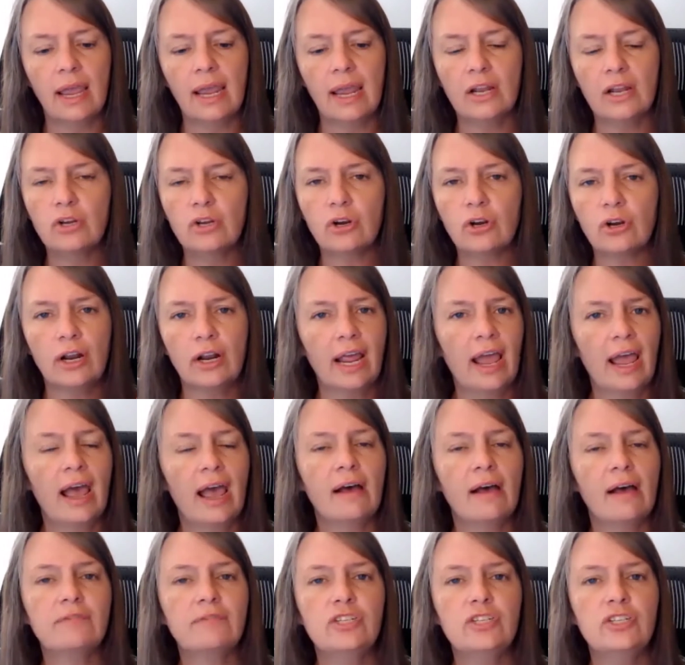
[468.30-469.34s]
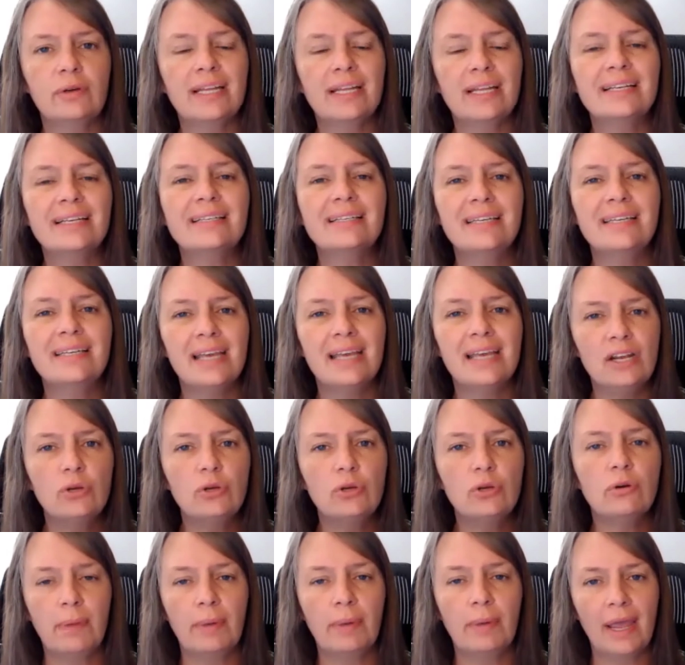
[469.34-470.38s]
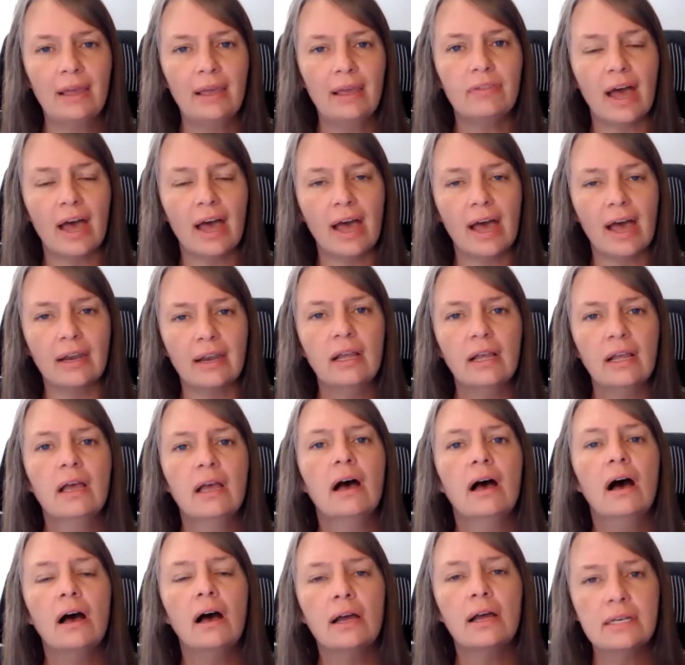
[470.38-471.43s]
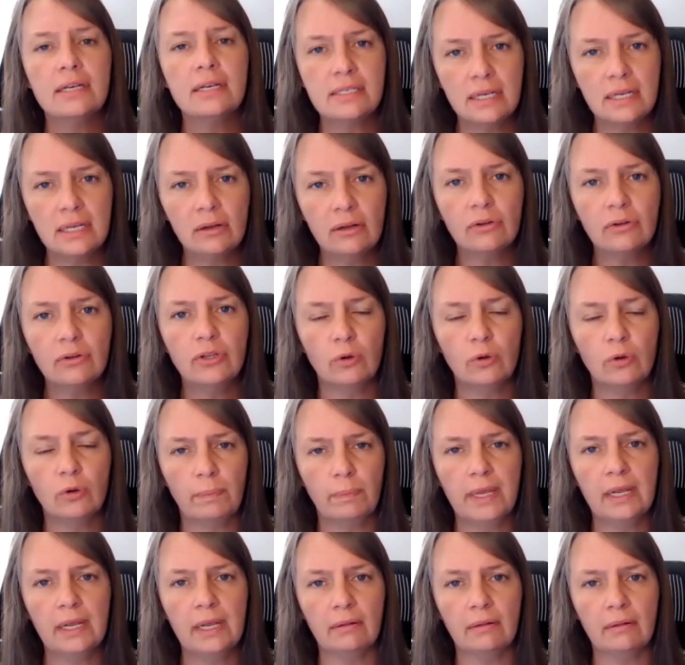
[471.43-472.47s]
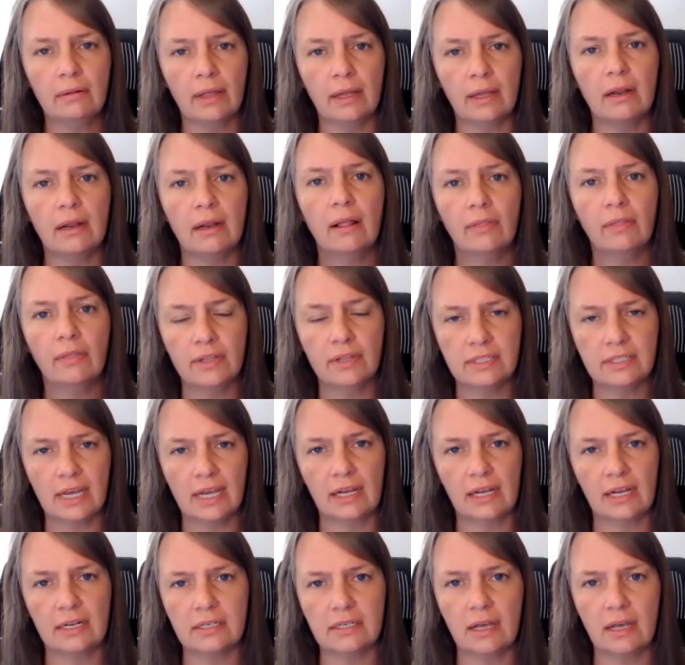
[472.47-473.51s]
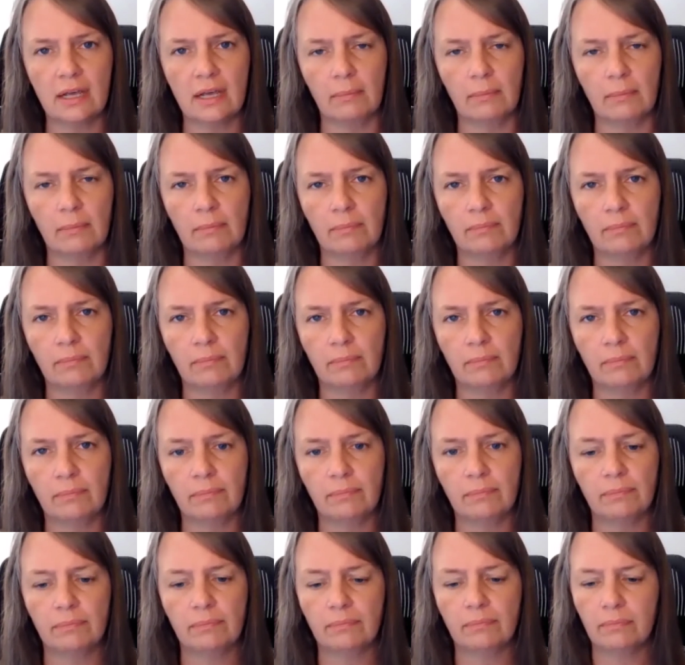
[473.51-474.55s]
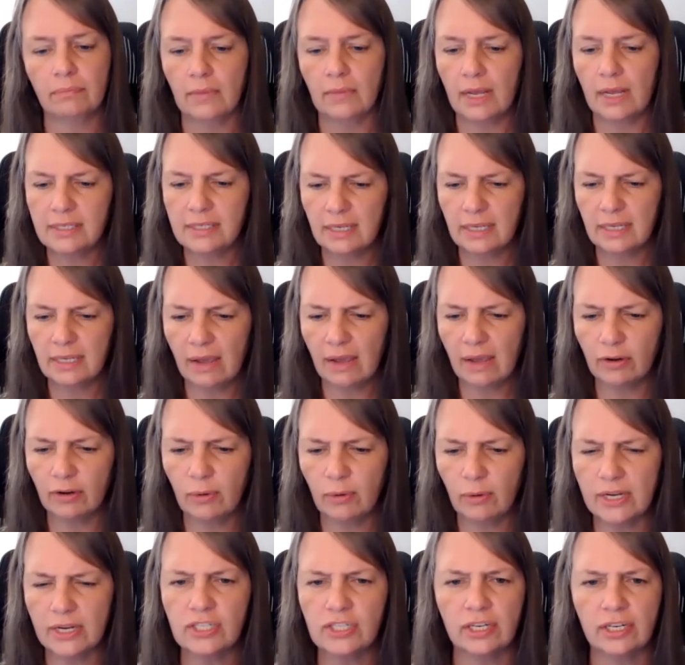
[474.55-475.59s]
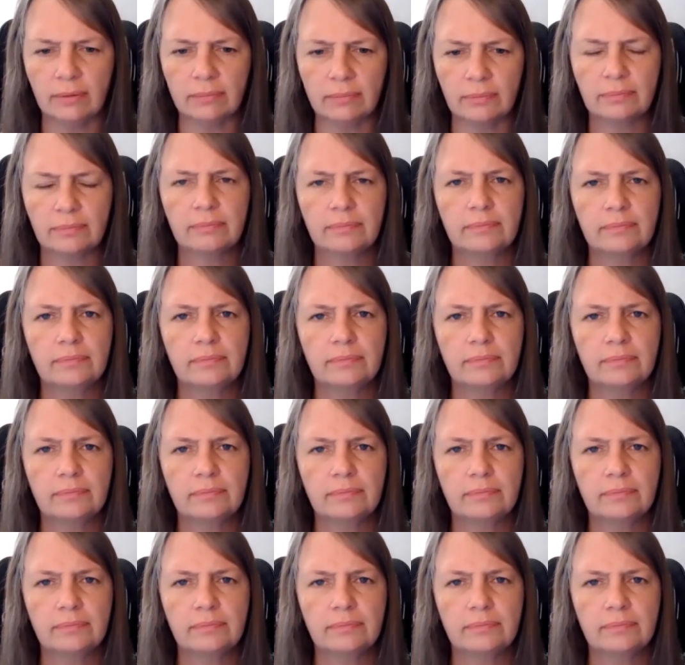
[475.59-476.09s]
and you're going to have to continue to pay that until you appeal it the second time. I see I have a question.